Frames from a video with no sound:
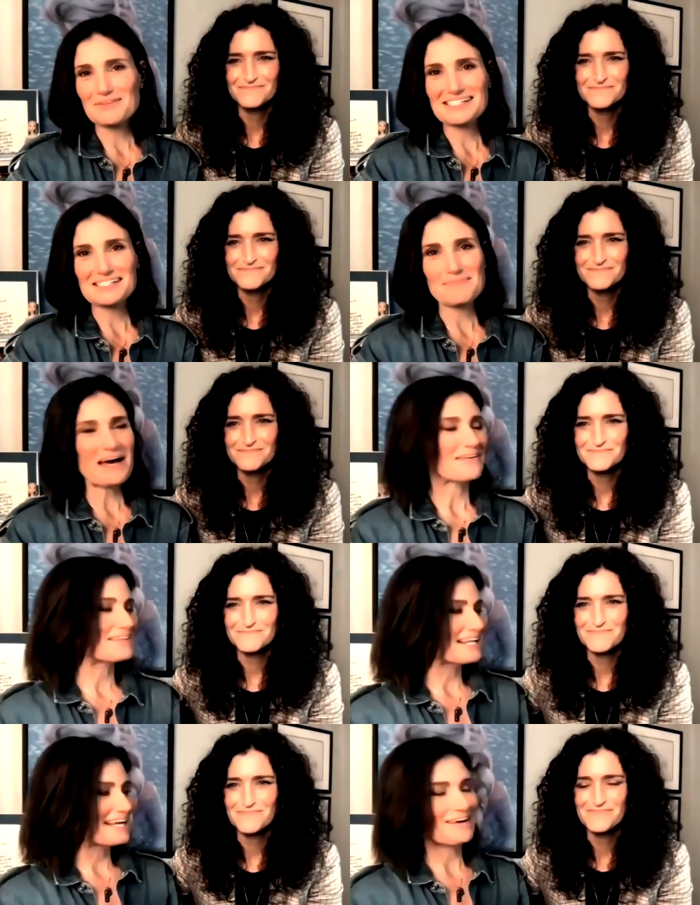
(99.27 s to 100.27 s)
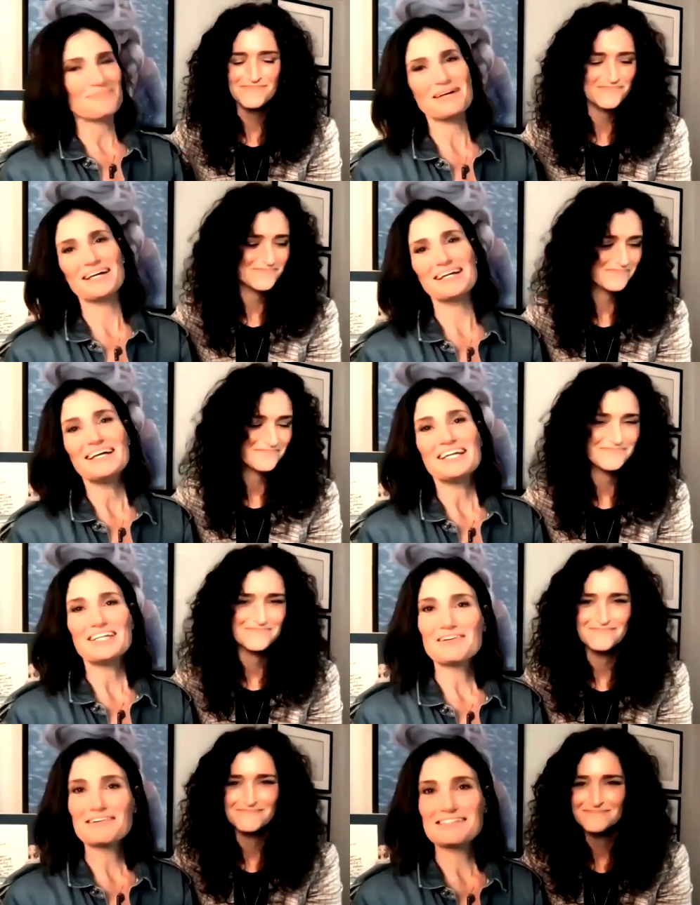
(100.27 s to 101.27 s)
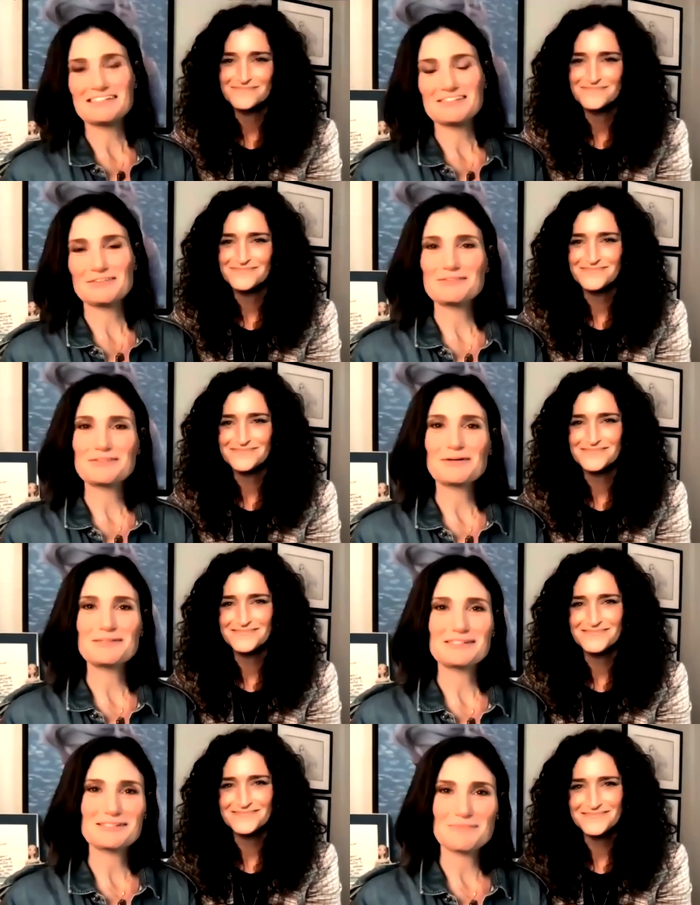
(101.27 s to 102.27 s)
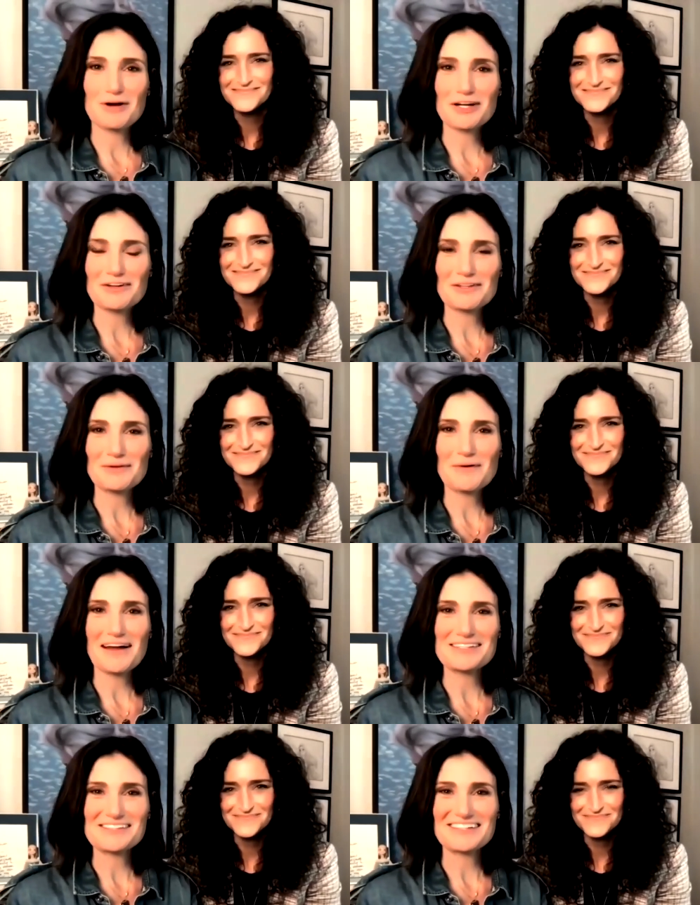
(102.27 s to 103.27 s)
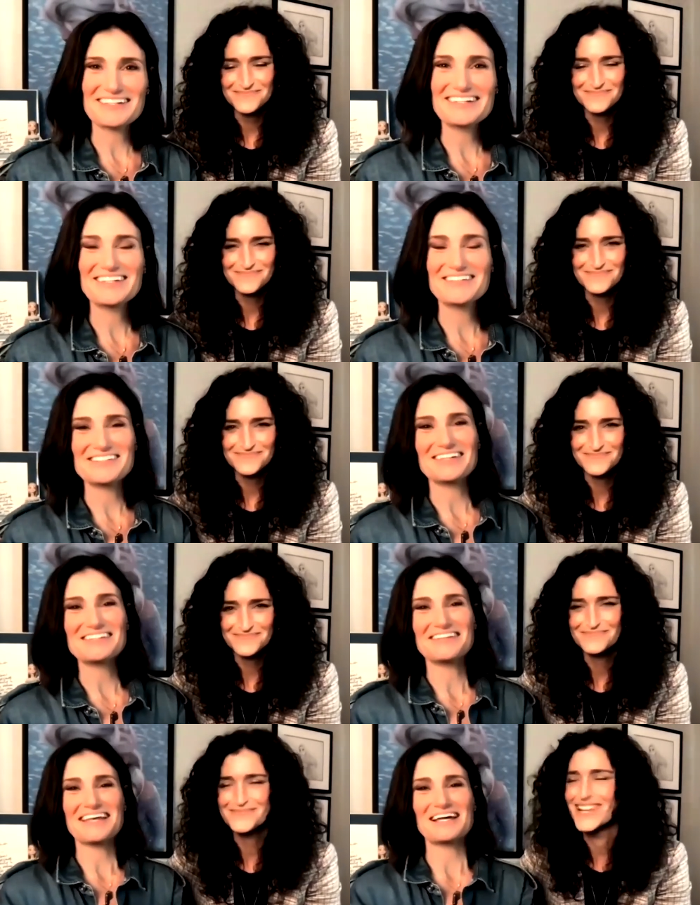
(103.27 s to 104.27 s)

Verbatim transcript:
Speaker 1: it's about and then I have my younger sister who's always the smarter and the wiser who is also that